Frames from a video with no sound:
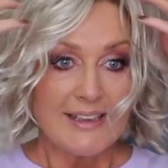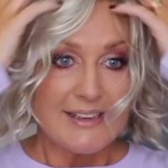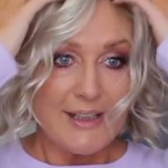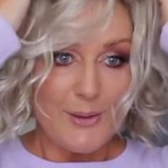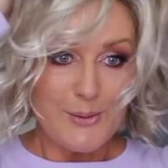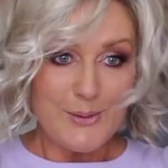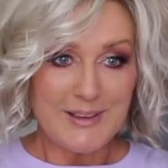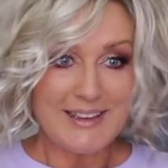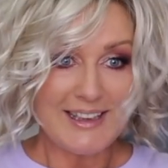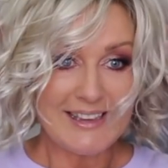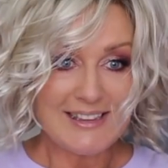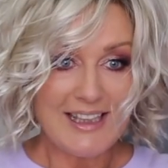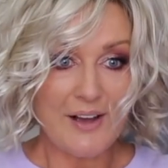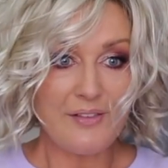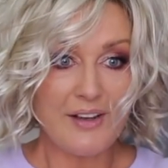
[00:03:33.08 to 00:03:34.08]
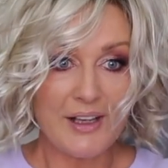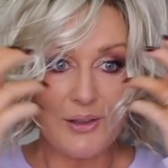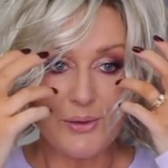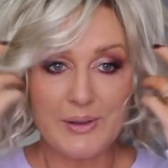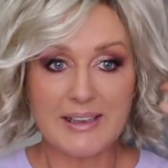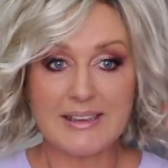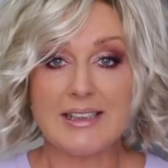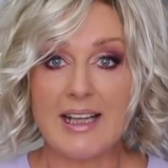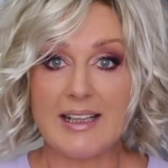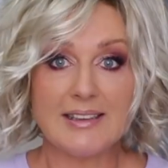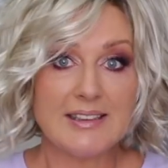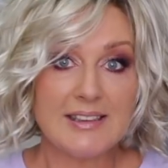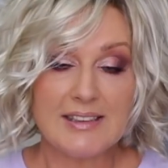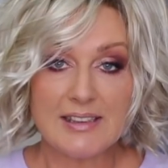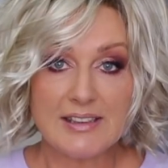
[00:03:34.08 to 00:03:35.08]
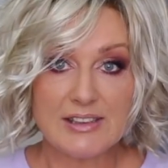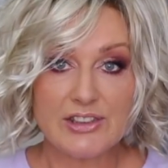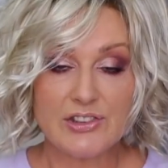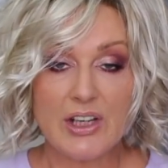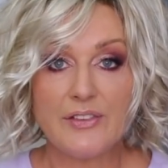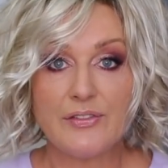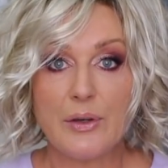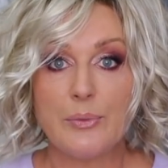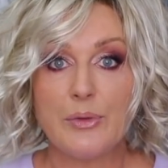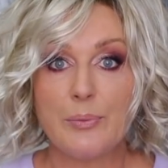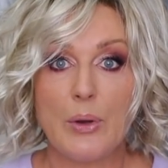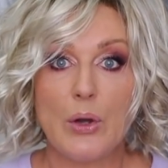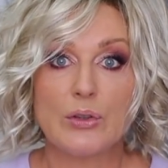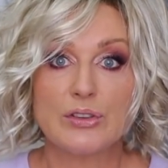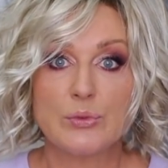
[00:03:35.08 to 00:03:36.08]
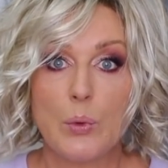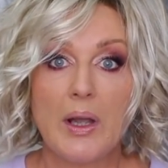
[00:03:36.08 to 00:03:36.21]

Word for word: So let's have a look at her. This is straight from the box.